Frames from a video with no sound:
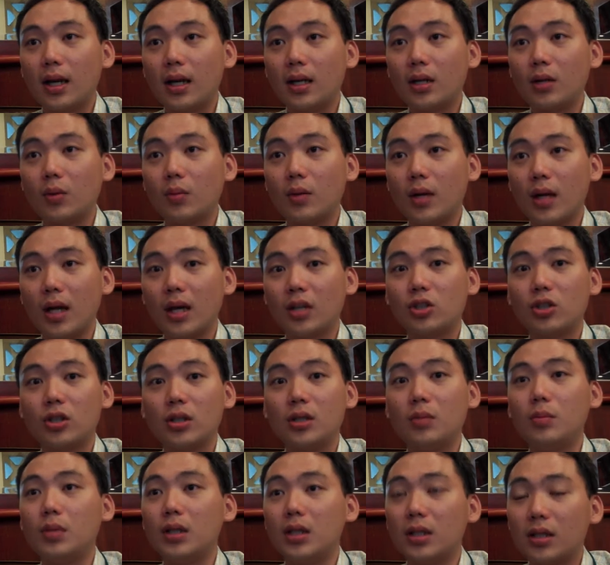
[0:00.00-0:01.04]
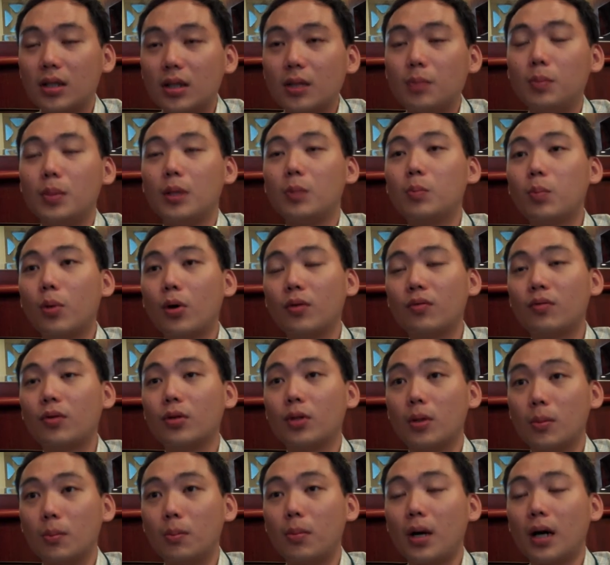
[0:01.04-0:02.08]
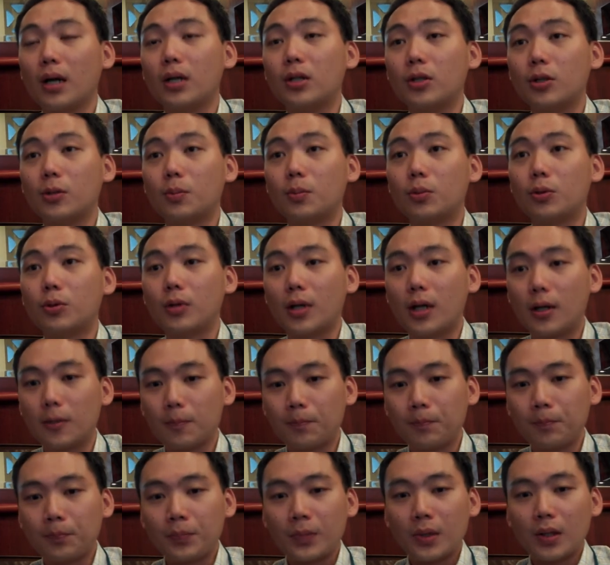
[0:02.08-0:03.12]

and that will actually be the tipping point for them buying your product.